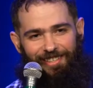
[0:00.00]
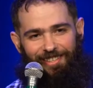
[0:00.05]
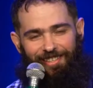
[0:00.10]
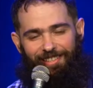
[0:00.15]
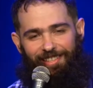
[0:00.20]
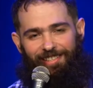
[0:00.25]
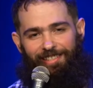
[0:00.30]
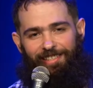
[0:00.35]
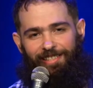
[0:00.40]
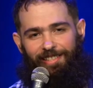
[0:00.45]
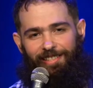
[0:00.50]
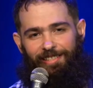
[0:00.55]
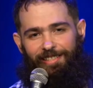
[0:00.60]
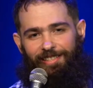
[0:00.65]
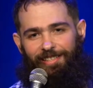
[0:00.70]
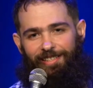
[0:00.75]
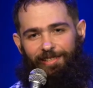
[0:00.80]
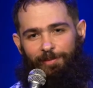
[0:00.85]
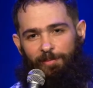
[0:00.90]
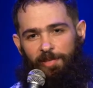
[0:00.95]

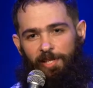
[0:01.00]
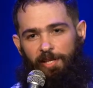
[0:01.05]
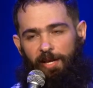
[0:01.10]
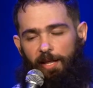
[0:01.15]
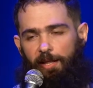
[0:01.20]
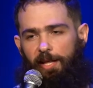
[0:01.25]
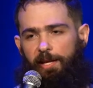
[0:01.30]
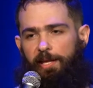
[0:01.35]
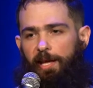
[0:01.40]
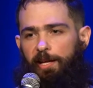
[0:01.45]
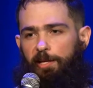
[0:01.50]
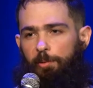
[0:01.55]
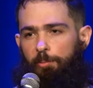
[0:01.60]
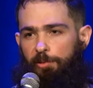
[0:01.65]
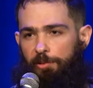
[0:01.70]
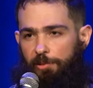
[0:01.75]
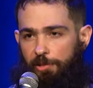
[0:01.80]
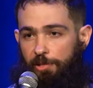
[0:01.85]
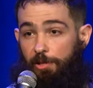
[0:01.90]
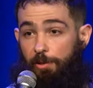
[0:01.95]
Yeah. I like
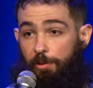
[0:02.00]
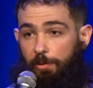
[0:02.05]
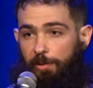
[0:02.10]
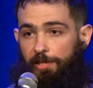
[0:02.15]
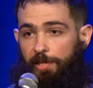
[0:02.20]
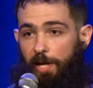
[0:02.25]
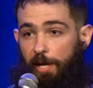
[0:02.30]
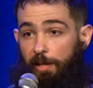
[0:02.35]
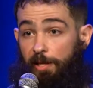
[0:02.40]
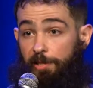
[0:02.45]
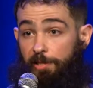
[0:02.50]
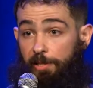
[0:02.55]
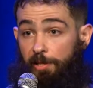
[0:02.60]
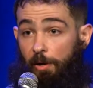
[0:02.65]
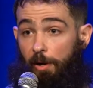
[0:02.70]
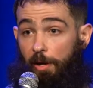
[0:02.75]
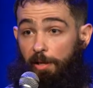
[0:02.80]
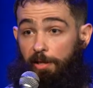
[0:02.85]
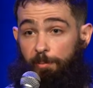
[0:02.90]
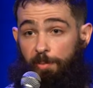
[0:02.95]
edibles too, or as I like to
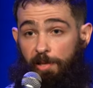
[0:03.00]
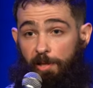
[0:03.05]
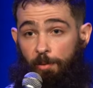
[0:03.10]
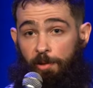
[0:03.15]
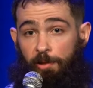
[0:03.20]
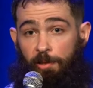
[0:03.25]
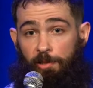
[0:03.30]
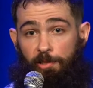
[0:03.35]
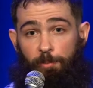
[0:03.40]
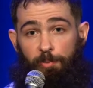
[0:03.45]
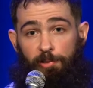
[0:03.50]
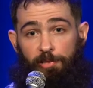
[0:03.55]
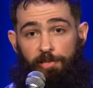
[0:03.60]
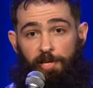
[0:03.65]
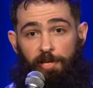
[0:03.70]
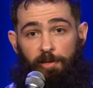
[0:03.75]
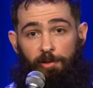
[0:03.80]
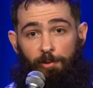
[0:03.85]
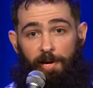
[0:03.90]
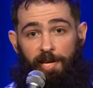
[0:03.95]
call it, being
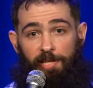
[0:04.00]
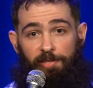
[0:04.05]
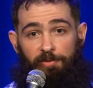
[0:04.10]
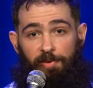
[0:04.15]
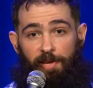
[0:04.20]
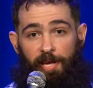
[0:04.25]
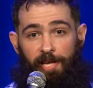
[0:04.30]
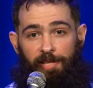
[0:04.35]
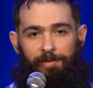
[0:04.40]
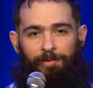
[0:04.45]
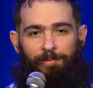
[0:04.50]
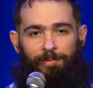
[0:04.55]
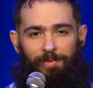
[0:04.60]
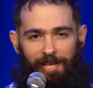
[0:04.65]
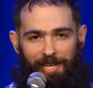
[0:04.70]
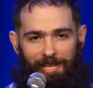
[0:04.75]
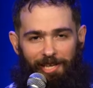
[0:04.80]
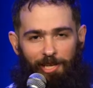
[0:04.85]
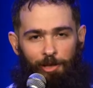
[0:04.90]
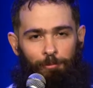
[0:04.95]
100% grass-fed.
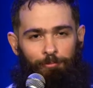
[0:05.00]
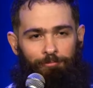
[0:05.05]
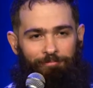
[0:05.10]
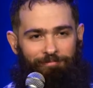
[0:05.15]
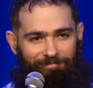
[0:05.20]
Thank you.